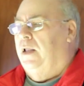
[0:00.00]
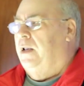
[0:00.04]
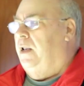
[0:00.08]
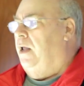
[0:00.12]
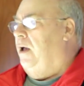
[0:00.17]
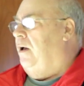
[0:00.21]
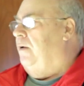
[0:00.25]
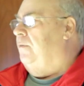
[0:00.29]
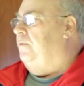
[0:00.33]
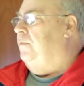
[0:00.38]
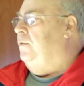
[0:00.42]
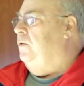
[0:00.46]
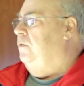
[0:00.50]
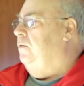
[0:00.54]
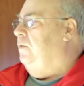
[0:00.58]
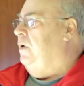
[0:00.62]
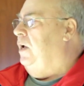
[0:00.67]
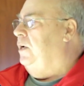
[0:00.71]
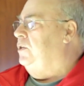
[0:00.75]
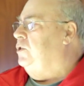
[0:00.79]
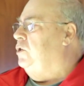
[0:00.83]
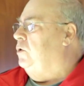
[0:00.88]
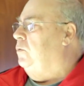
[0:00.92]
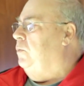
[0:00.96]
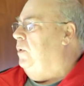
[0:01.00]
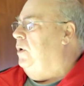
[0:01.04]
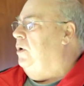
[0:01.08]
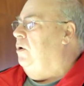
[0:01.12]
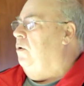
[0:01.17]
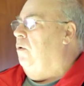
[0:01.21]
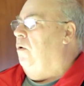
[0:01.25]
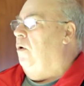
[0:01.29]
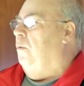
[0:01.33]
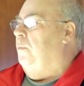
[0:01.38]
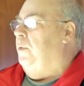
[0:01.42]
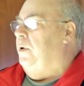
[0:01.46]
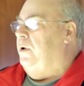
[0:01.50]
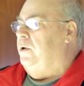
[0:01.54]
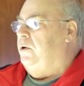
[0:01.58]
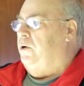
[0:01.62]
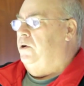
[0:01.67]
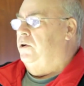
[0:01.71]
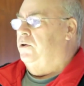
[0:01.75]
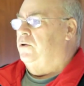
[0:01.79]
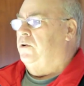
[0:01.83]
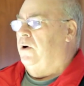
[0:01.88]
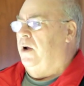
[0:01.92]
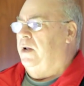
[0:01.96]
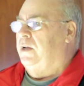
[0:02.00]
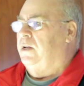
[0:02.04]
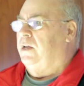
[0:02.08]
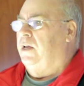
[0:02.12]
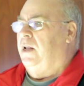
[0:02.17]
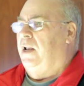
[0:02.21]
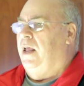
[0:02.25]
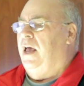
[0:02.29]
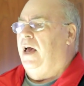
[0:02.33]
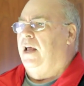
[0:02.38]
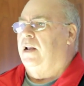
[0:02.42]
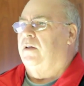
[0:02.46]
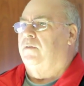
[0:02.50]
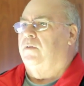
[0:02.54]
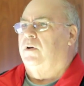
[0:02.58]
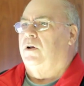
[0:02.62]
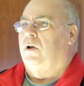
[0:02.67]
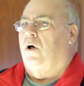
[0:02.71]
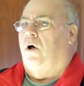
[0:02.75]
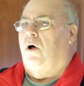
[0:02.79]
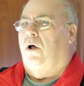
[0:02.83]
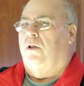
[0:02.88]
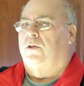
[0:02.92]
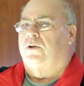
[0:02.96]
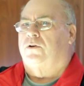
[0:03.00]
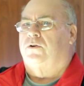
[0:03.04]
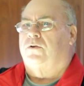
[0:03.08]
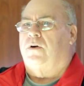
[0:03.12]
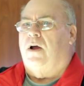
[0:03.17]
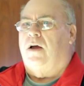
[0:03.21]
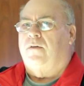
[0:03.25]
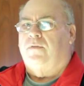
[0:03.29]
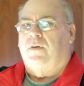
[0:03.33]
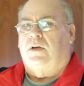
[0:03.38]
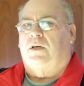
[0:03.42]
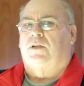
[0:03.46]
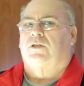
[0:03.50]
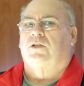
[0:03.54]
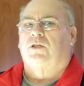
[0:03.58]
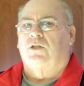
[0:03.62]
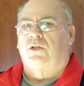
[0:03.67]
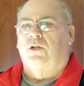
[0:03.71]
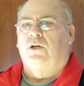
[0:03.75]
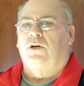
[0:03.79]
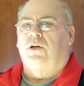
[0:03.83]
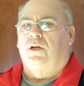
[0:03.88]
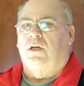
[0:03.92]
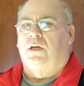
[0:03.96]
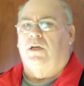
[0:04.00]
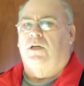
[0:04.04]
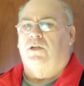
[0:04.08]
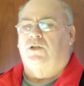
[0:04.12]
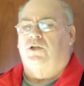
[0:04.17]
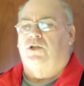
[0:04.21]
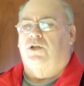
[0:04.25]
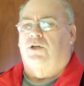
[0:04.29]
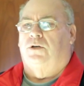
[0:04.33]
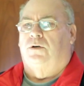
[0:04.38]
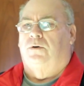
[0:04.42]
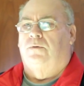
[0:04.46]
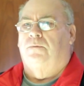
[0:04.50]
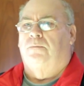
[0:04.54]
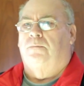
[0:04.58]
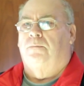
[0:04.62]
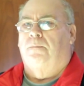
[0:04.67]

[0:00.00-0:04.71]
Now, if you've got your window open and you're trying to get out of it, all the traffic is looking at you.